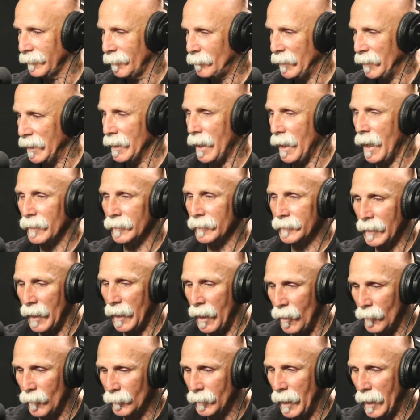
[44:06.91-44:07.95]
being out of
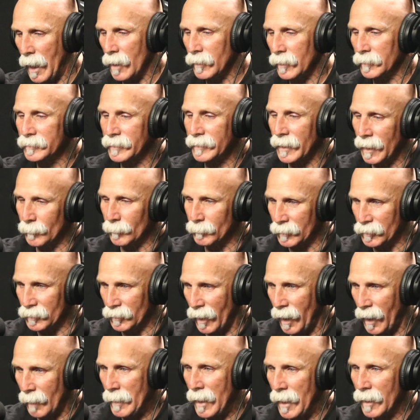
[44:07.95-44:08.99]
town, how to set up a
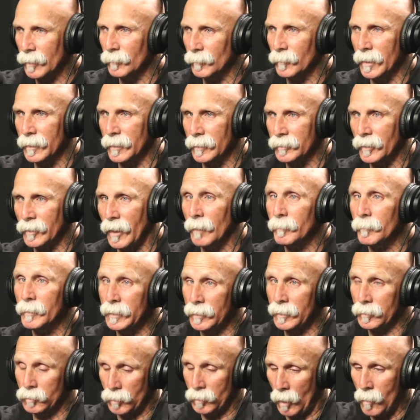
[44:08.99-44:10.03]
job, how to run a job. And
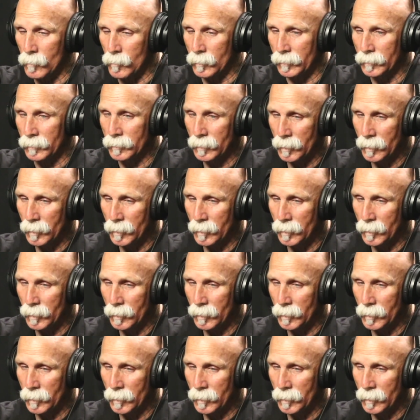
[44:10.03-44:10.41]
it showed.